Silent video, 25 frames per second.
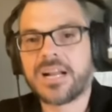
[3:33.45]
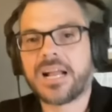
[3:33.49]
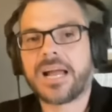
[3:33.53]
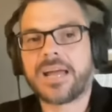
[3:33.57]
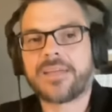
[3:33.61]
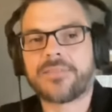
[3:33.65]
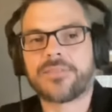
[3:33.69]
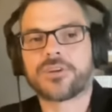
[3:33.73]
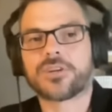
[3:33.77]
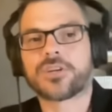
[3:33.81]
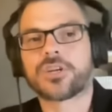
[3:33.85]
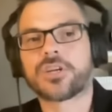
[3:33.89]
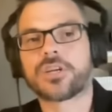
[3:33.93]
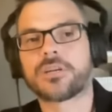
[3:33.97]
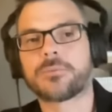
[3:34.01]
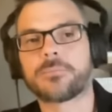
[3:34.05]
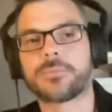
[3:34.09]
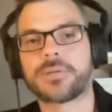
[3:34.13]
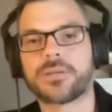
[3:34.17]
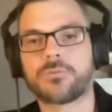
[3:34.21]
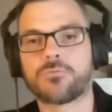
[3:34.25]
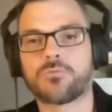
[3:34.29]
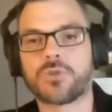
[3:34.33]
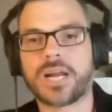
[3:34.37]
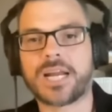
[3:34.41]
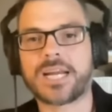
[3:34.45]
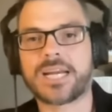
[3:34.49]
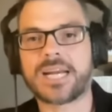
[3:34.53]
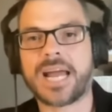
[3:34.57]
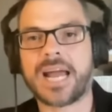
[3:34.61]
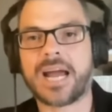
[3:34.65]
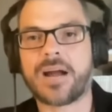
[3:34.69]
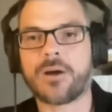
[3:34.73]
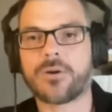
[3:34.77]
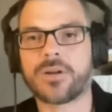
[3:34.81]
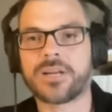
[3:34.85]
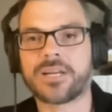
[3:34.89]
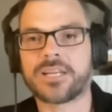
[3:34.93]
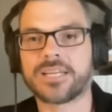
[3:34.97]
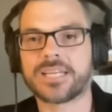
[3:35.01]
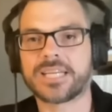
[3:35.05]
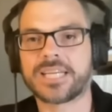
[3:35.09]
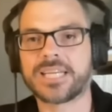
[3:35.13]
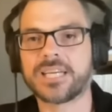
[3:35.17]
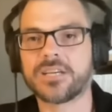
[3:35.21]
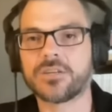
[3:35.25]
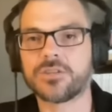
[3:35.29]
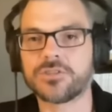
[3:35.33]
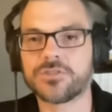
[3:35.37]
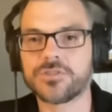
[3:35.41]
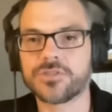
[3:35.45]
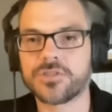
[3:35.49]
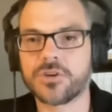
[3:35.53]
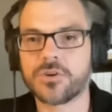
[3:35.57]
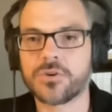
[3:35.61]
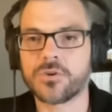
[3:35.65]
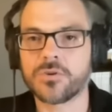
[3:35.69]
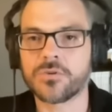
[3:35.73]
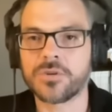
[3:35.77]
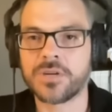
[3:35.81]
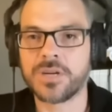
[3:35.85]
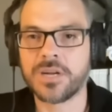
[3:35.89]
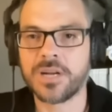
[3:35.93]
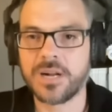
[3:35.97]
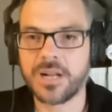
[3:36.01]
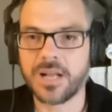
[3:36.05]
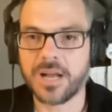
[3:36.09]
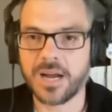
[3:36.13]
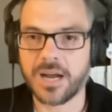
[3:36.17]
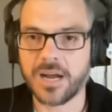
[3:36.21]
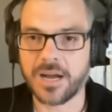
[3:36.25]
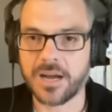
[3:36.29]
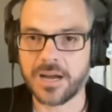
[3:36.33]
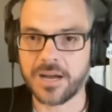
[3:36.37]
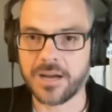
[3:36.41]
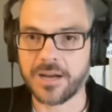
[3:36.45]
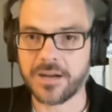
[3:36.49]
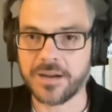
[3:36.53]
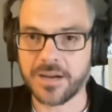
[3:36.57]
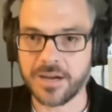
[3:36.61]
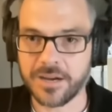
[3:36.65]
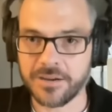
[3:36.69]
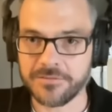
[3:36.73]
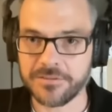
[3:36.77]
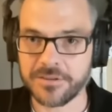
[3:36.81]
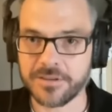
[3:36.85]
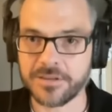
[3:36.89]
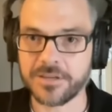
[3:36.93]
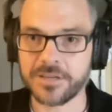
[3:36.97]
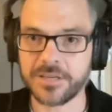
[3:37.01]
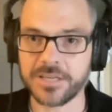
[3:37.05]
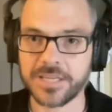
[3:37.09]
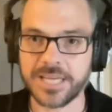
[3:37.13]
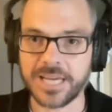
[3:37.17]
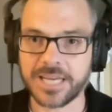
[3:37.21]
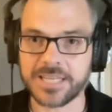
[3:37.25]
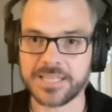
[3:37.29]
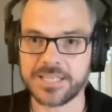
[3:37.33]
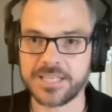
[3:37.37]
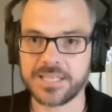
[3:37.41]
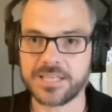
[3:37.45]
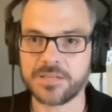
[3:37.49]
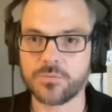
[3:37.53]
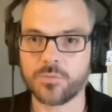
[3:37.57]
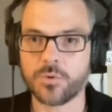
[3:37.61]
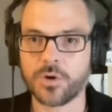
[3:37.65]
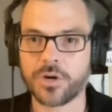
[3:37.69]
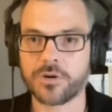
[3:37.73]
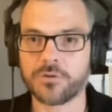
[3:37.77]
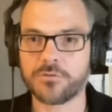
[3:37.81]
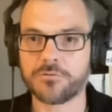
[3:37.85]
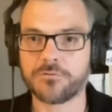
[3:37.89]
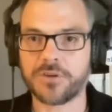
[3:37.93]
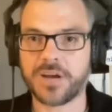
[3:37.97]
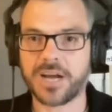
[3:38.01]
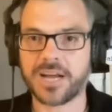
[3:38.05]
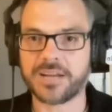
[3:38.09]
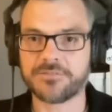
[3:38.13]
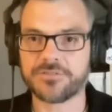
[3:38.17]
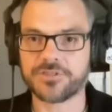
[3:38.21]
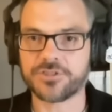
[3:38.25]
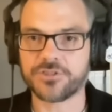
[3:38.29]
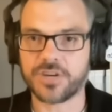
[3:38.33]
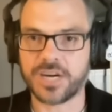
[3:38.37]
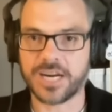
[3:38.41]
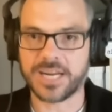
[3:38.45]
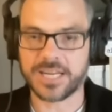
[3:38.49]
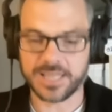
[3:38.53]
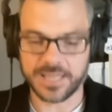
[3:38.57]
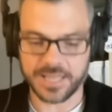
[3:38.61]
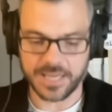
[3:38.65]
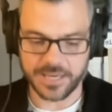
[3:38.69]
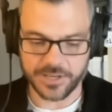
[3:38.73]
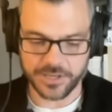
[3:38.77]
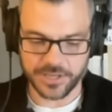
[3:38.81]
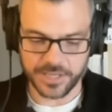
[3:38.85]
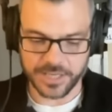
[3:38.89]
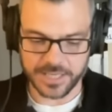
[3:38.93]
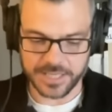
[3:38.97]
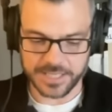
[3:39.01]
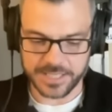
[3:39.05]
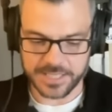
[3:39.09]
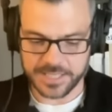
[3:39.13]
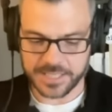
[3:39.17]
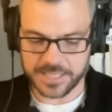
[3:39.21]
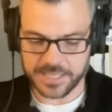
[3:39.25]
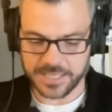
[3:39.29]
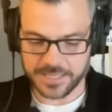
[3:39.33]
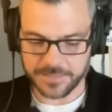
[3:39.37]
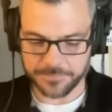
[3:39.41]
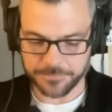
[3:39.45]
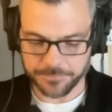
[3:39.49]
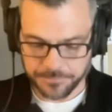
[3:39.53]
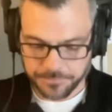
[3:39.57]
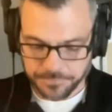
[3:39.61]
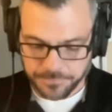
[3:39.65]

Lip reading: and they're going to be right now in the kill zone of a Yasin 105 strike that you're going to see